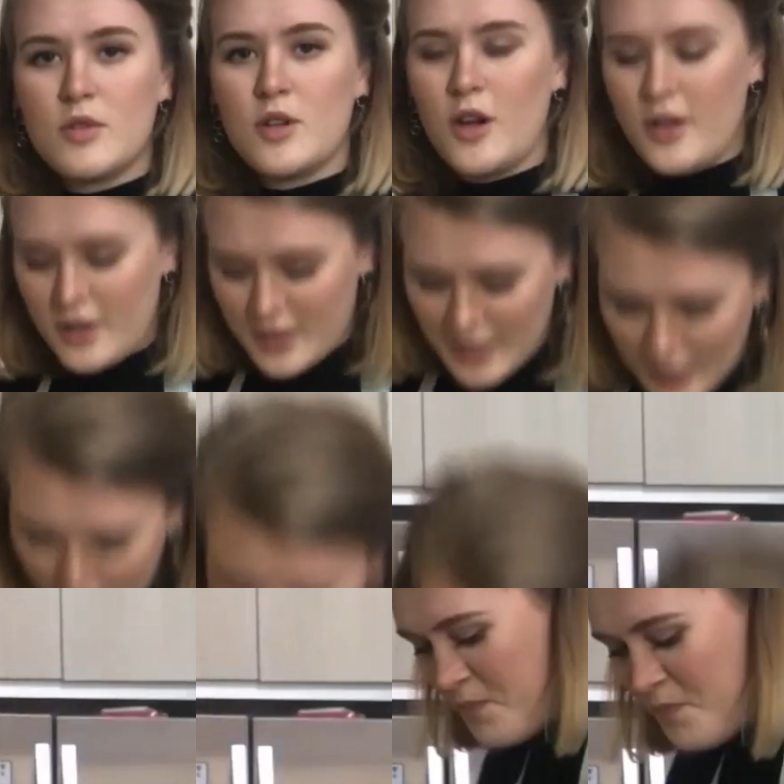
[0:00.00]
sorry, the
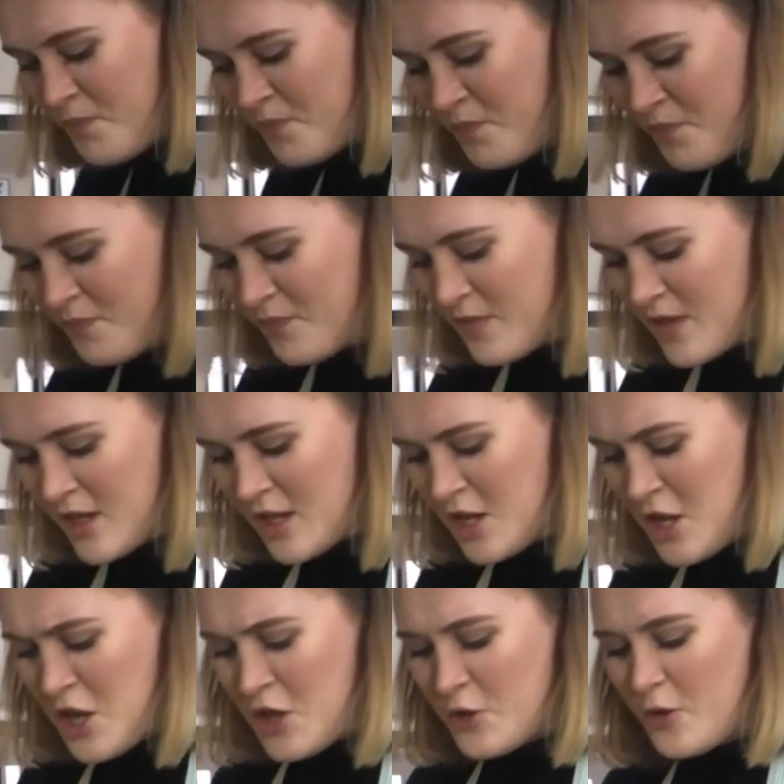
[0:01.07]
towels just
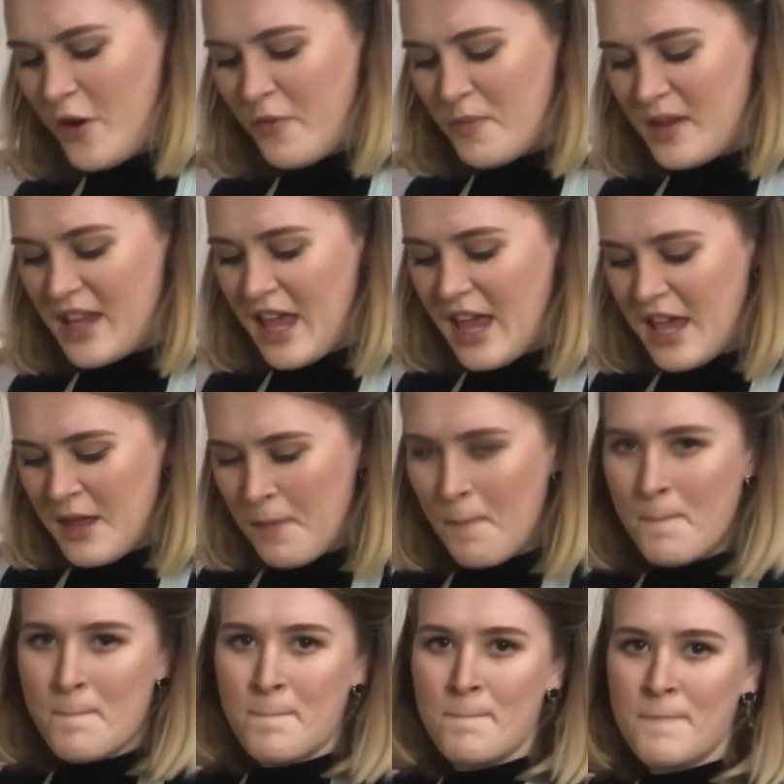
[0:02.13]
threw off my game.